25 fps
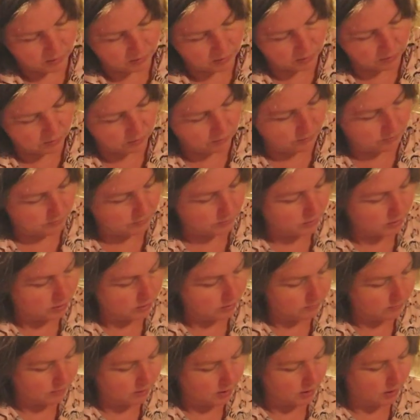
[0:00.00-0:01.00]
You don't want to put too
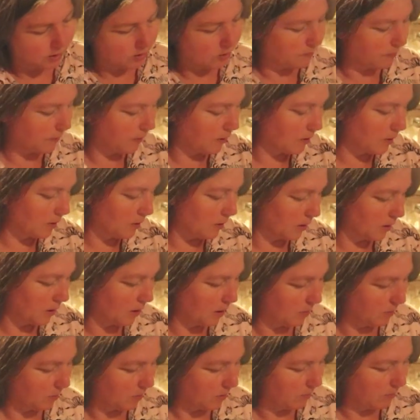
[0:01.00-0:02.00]
much. Parsley
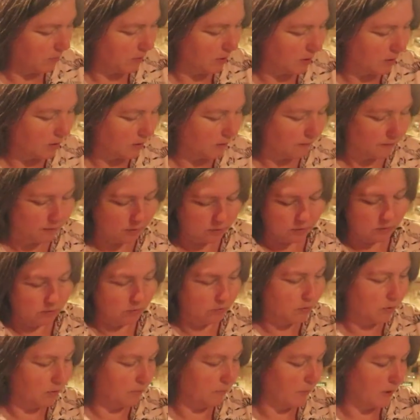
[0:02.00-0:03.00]
can be bitter if you do
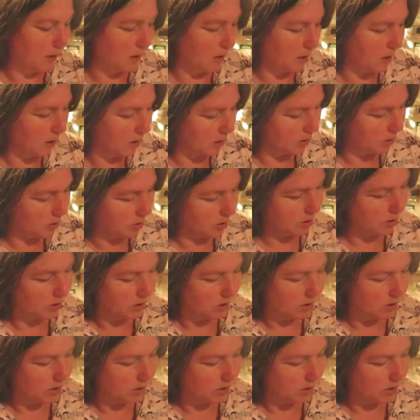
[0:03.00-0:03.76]
too much.